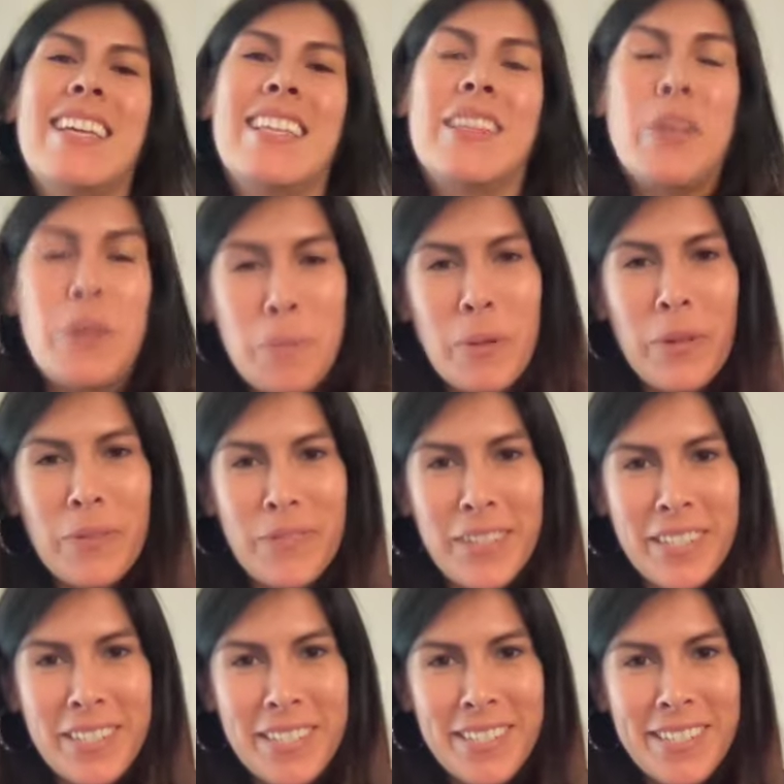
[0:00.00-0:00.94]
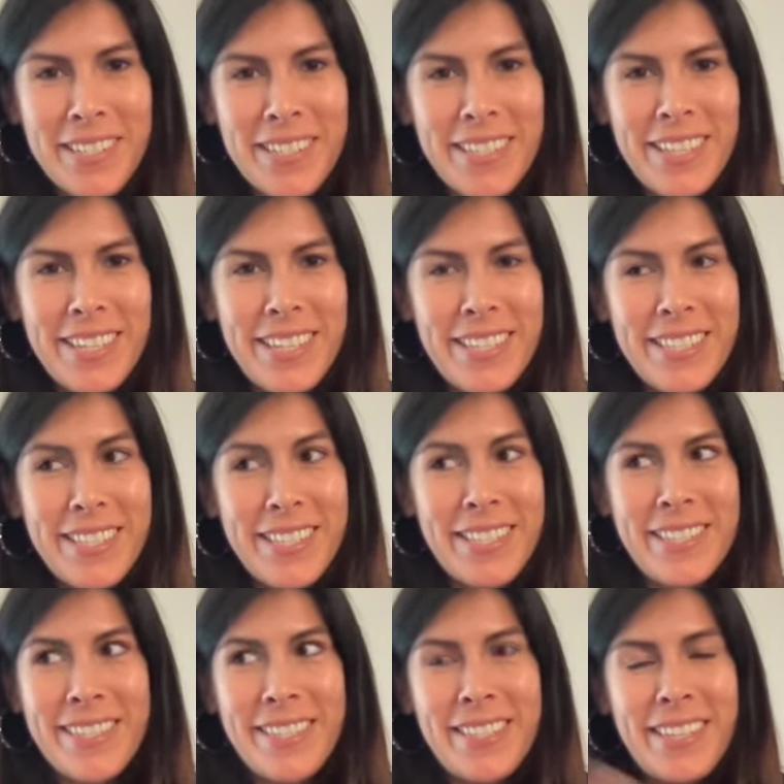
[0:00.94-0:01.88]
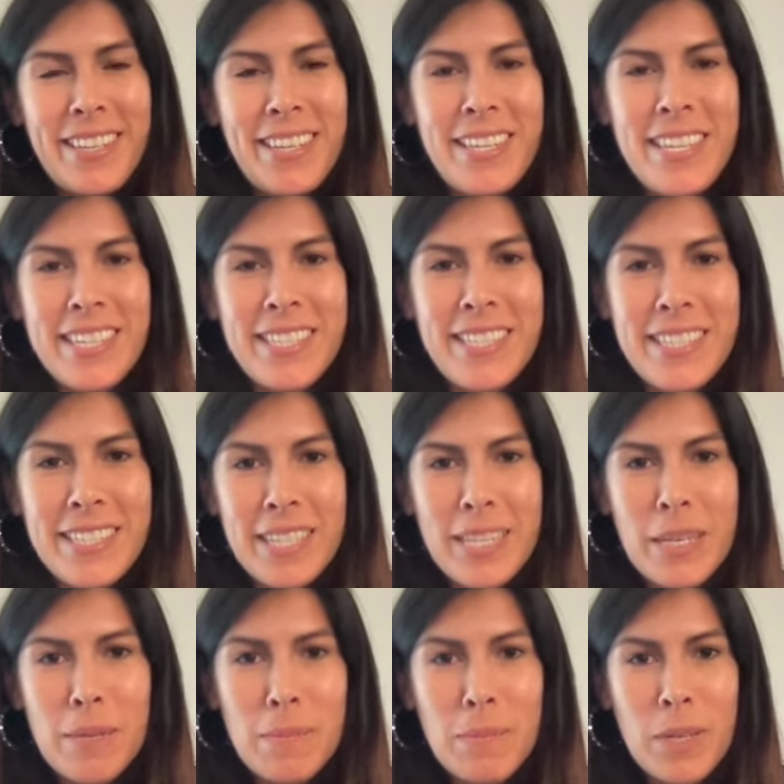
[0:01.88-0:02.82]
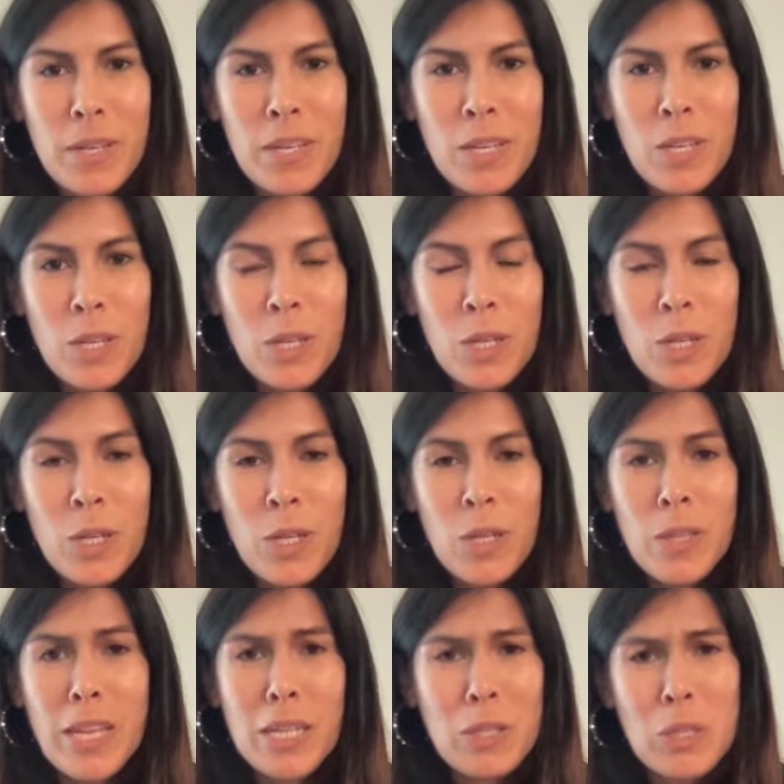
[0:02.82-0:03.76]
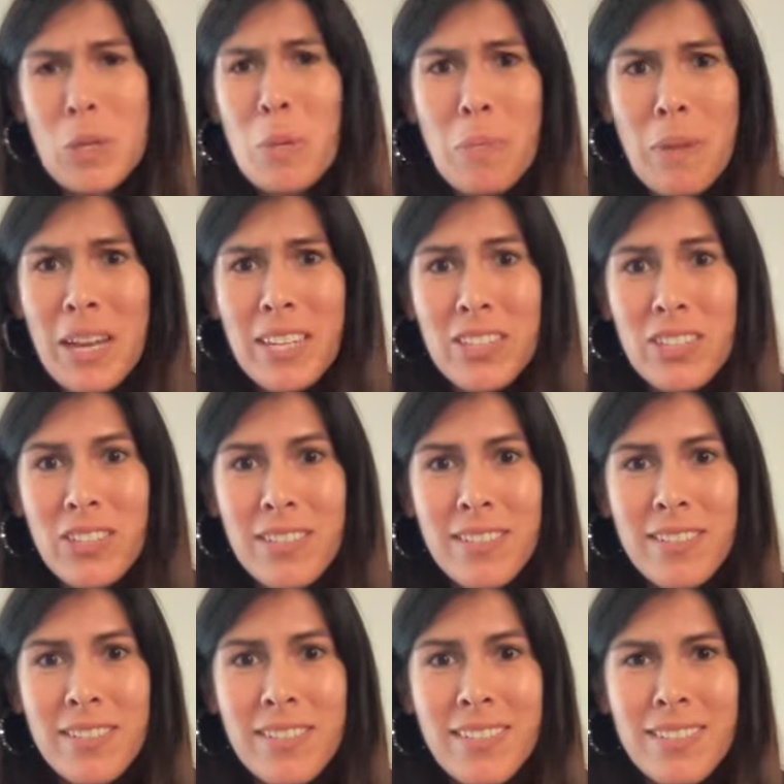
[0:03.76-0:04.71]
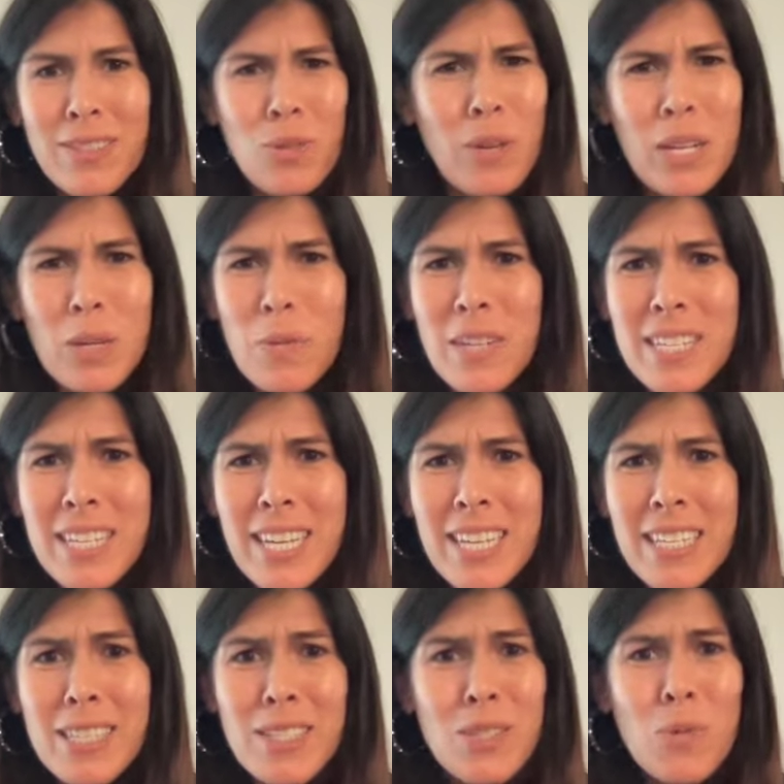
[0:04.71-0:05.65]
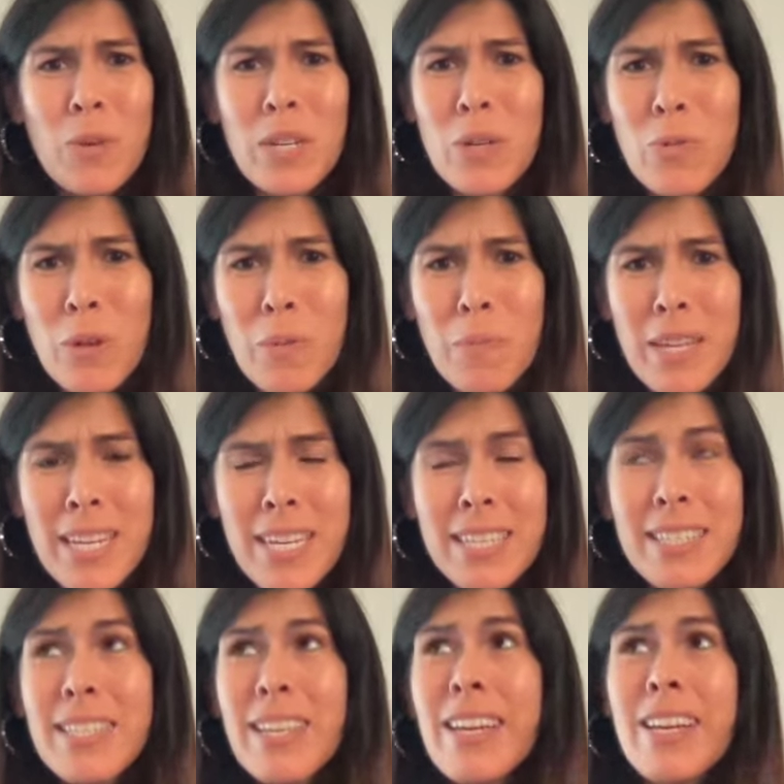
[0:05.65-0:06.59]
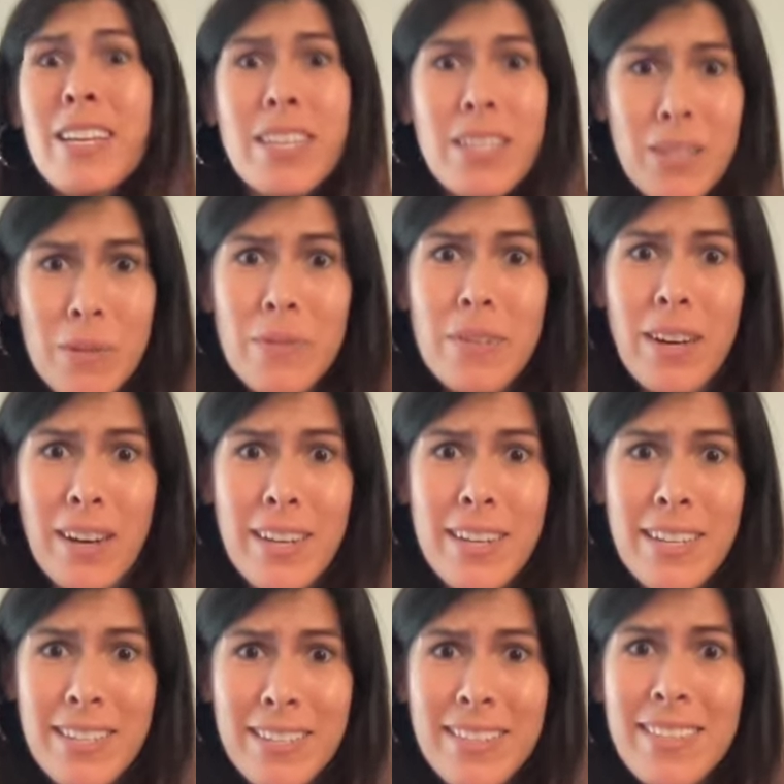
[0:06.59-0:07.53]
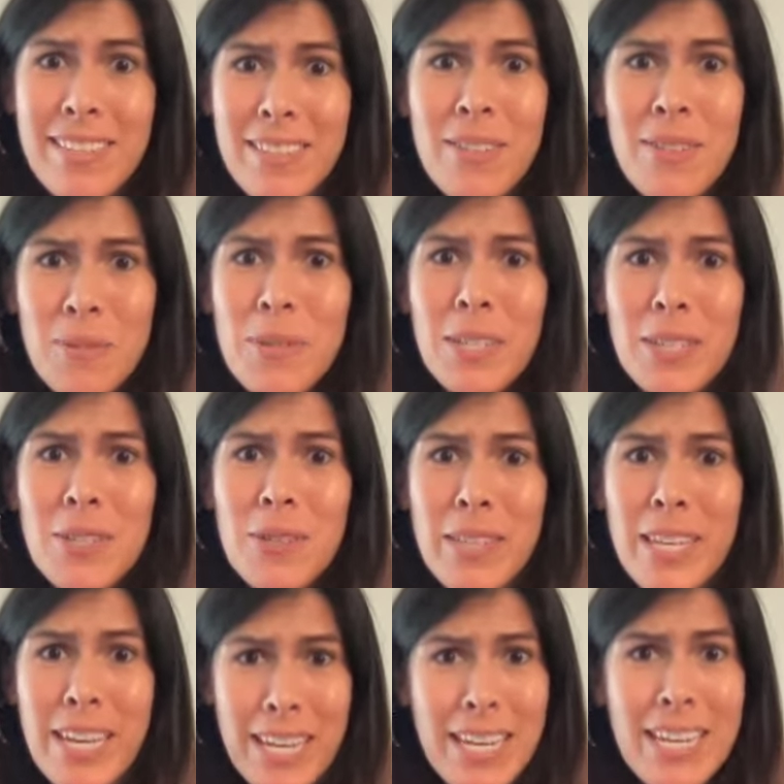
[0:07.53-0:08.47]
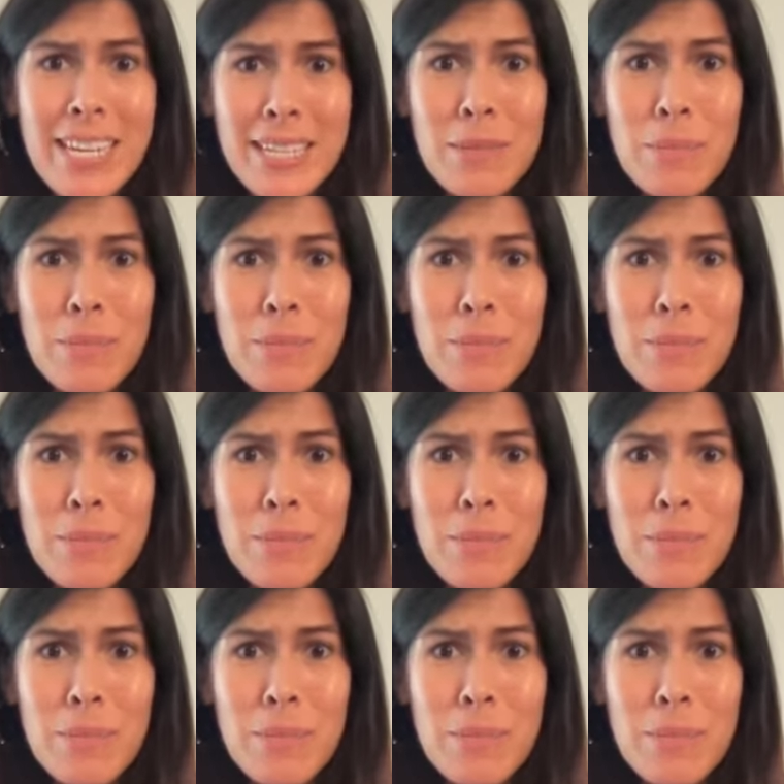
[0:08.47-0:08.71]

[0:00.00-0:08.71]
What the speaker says: they're perfect because it doesn't seem like too much. 21 days, 21 minutes, you got it. You can do that. It is